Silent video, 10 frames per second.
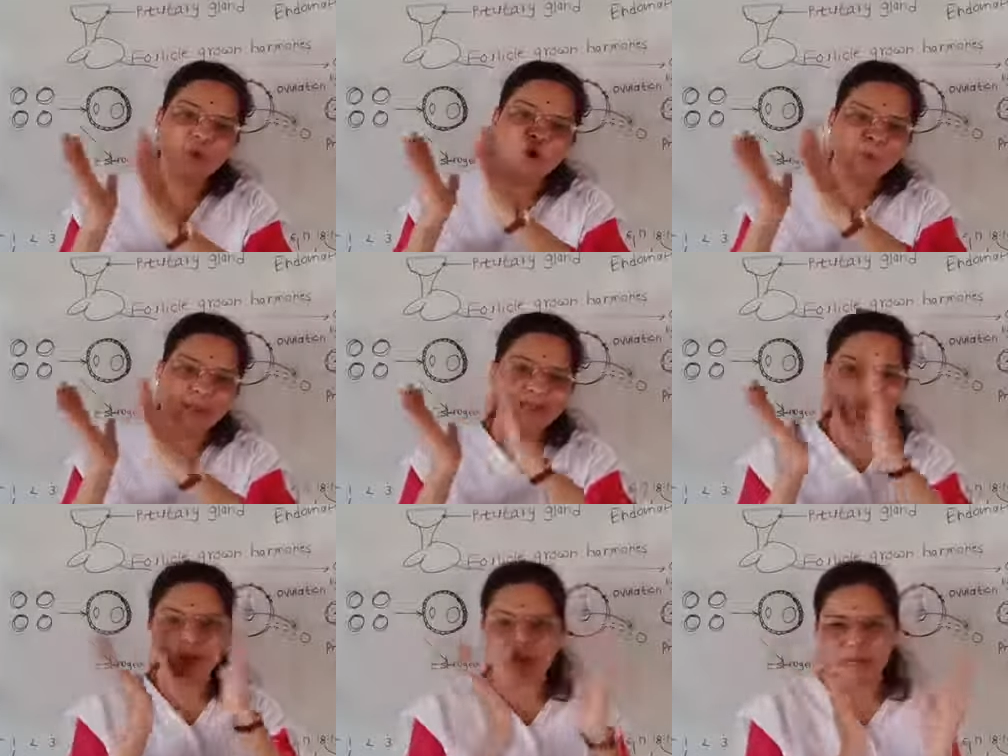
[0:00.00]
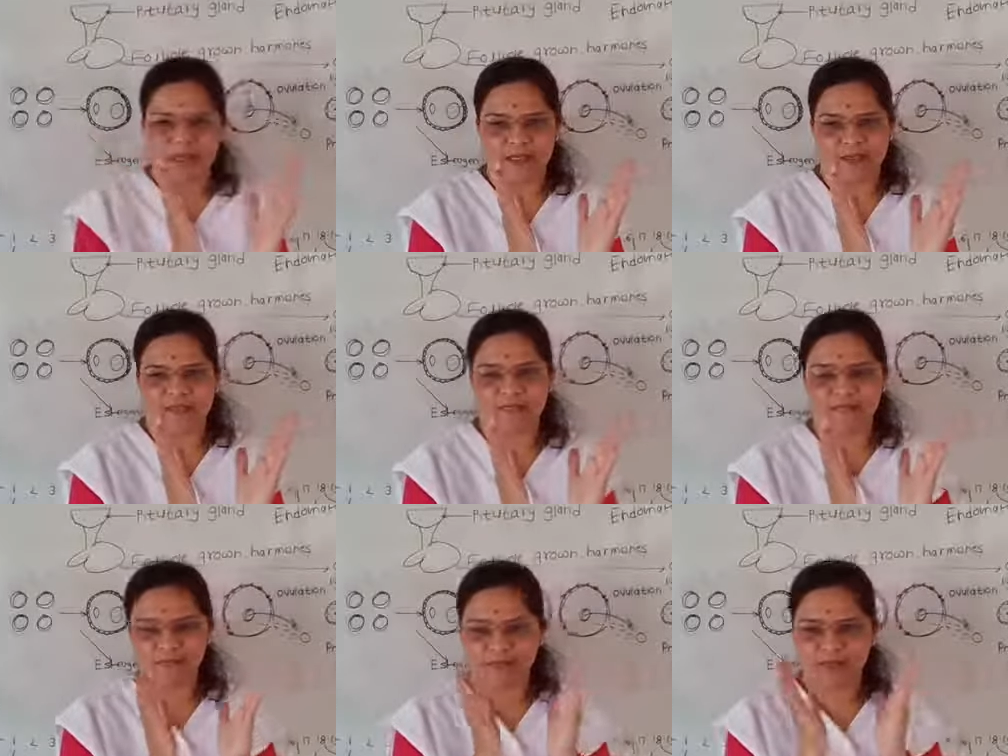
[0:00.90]
woman to woman.
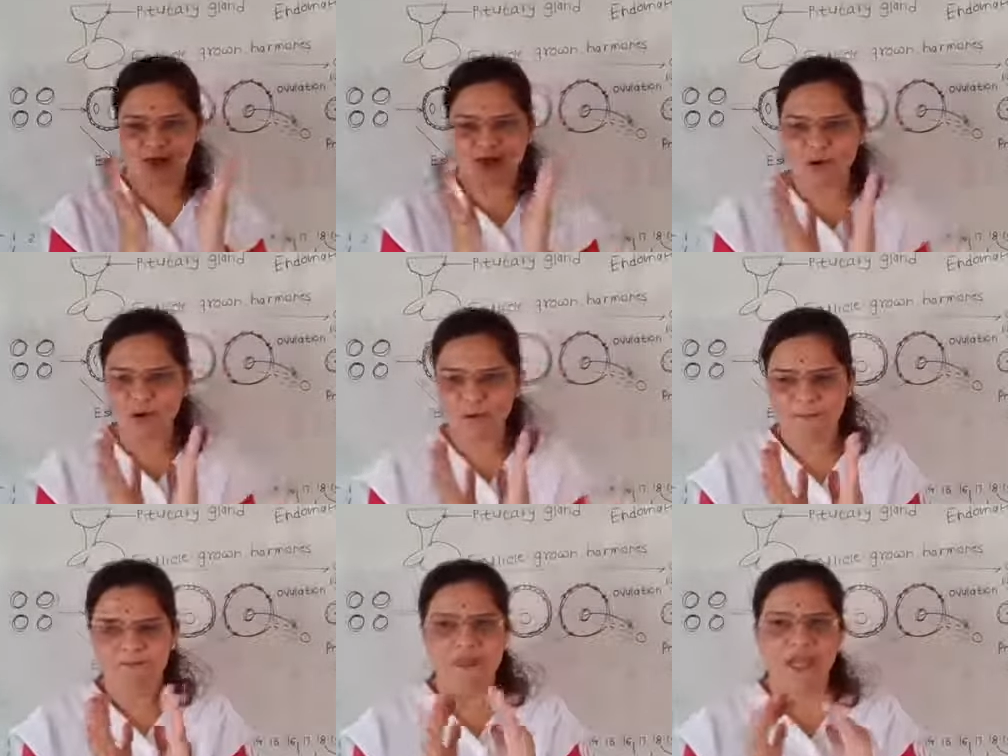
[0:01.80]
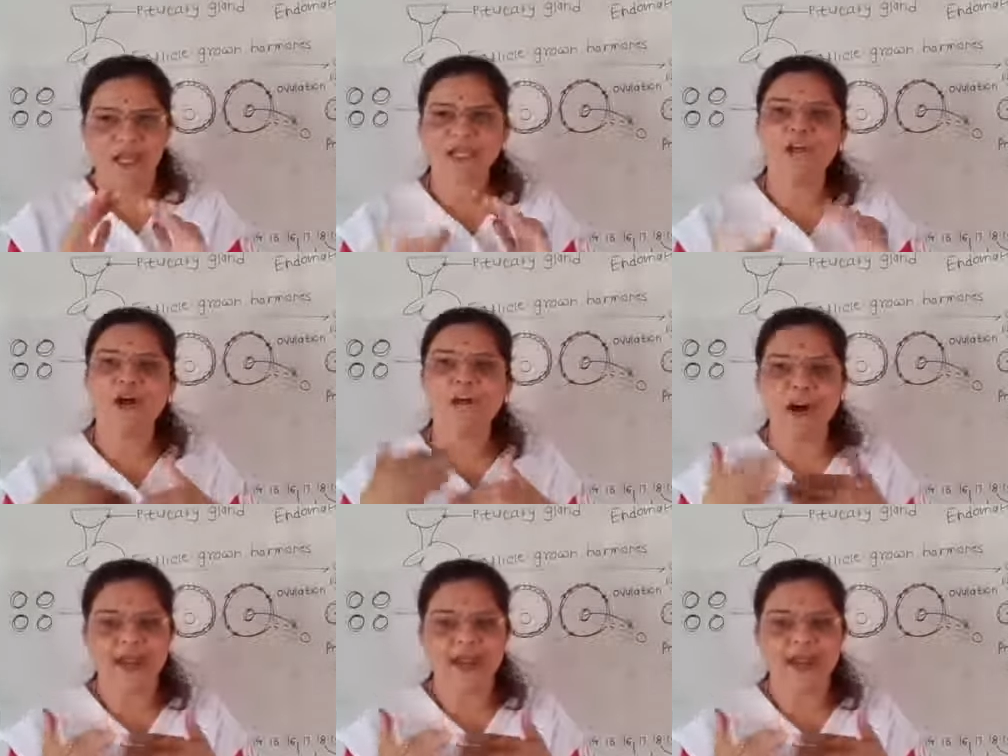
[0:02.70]
So, in your